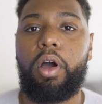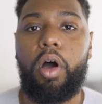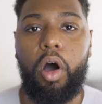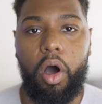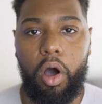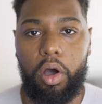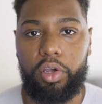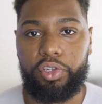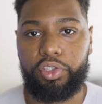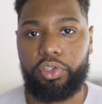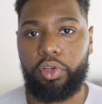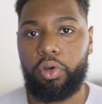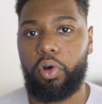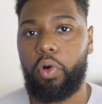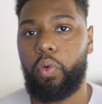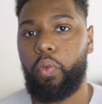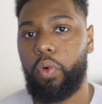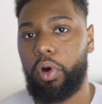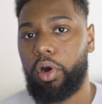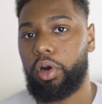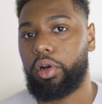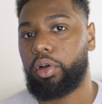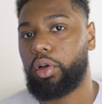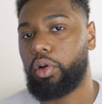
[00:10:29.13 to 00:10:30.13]
Also
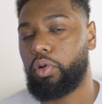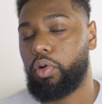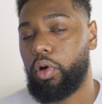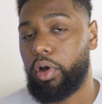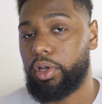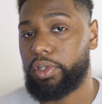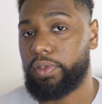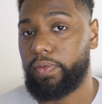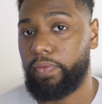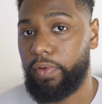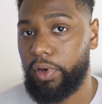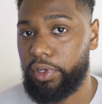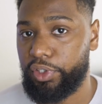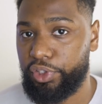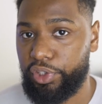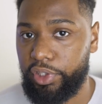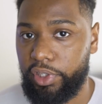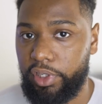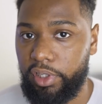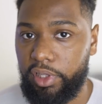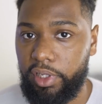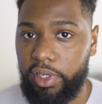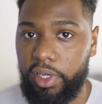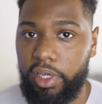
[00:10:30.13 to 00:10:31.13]
work
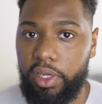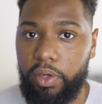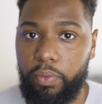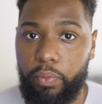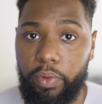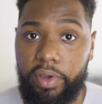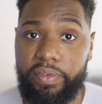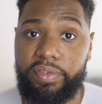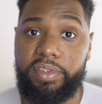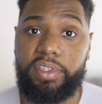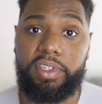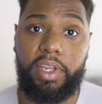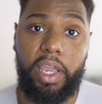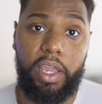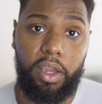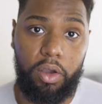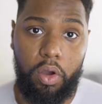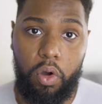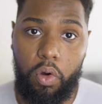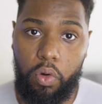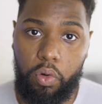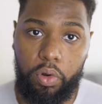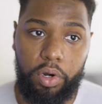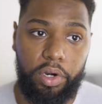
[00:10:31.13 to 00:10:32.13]
cross-functionally with
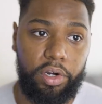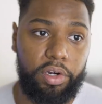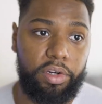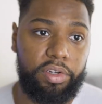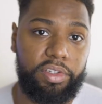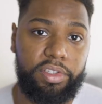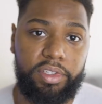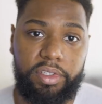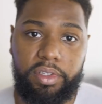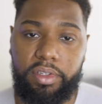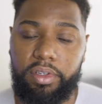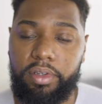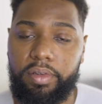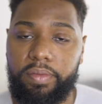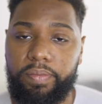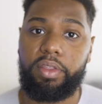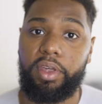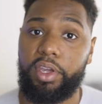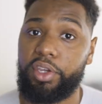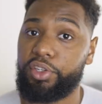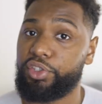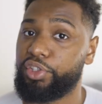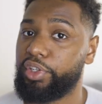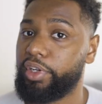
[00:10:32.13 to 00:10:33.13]
stakeholders,
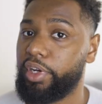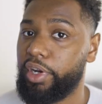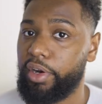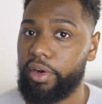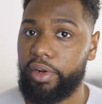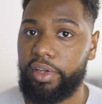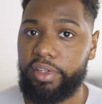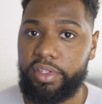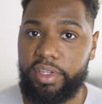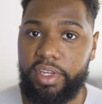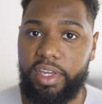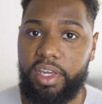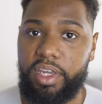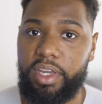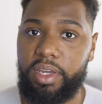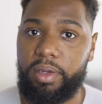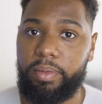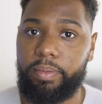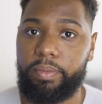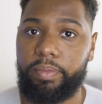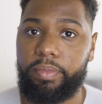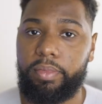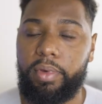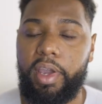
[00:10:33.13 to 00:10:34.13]
the engineering
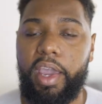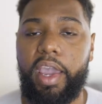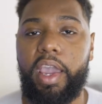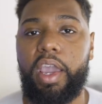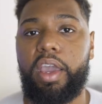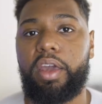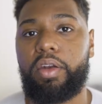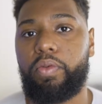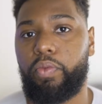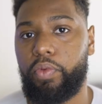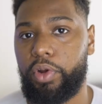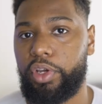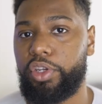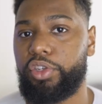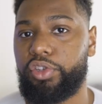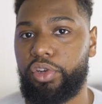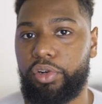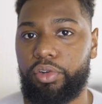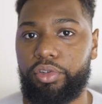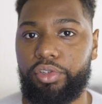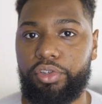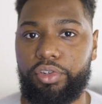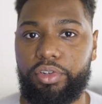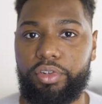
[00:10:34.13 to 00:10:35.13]
team, and
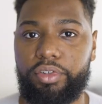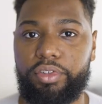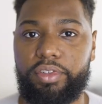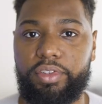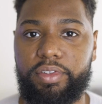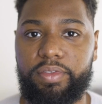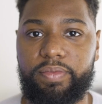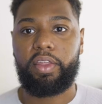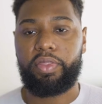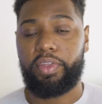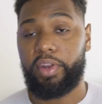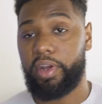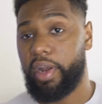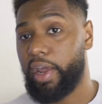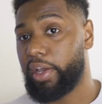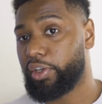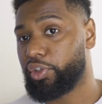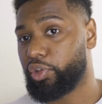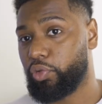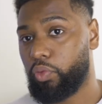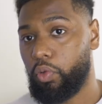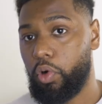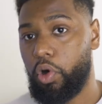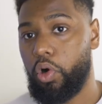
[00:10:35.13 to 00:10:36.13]
researchers. The
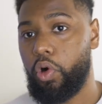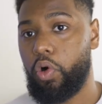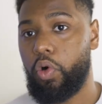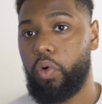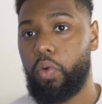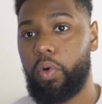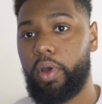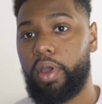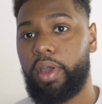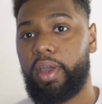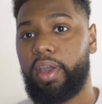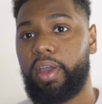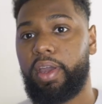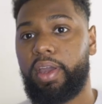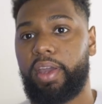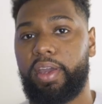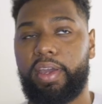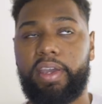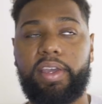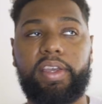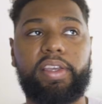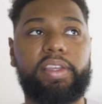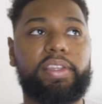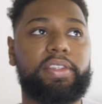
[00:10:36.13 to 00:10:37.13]
next role
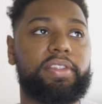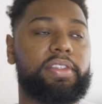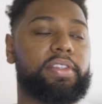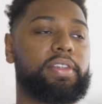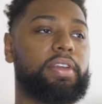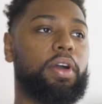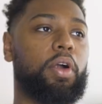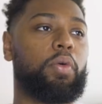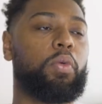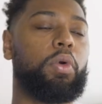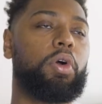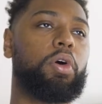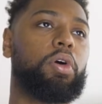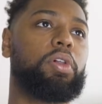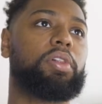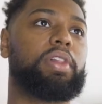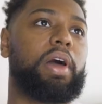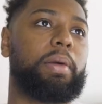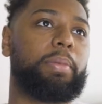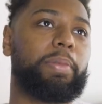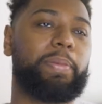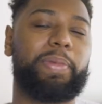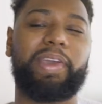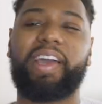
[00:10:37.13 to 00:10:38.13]
is a role,
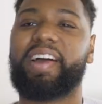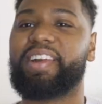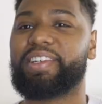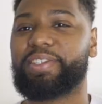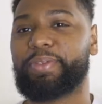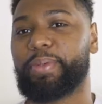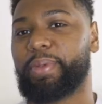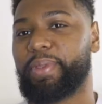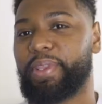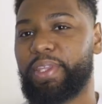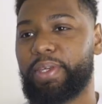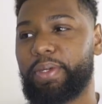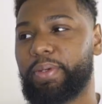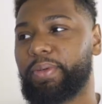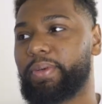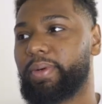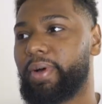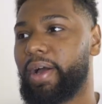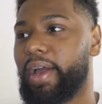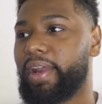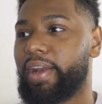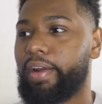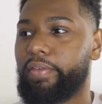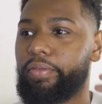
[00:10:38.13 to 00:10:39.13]
I'm gonna be honest with
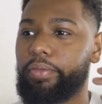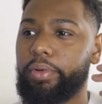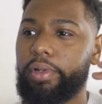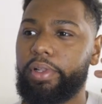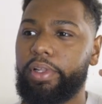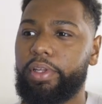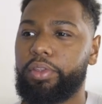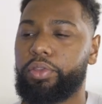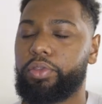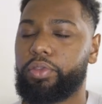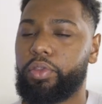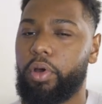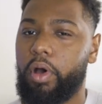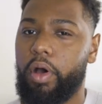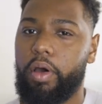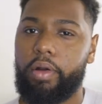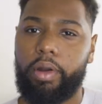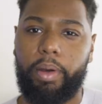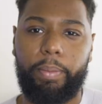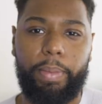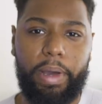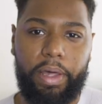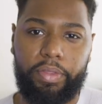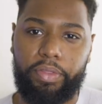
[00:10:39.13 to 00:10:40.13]
you, I never really
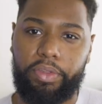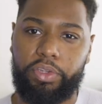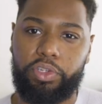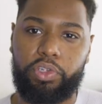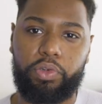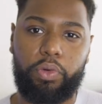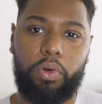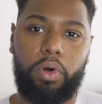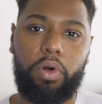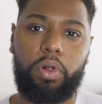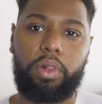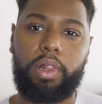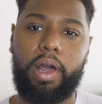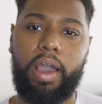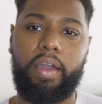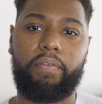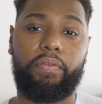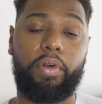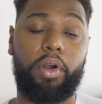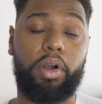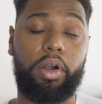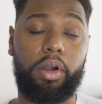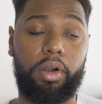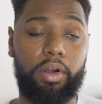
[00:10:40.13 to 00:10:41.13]
thought about this role.
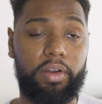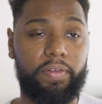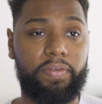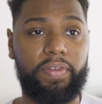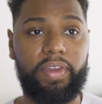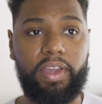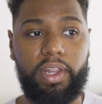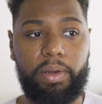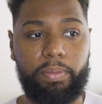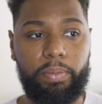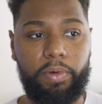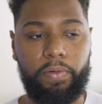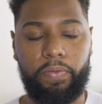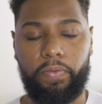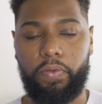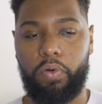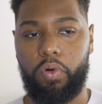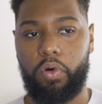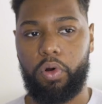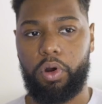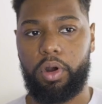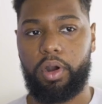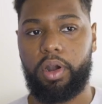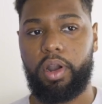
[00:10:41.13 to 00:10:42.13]
I've heard of it
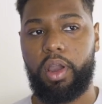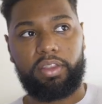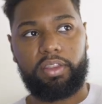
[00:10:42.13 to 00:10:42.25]
before.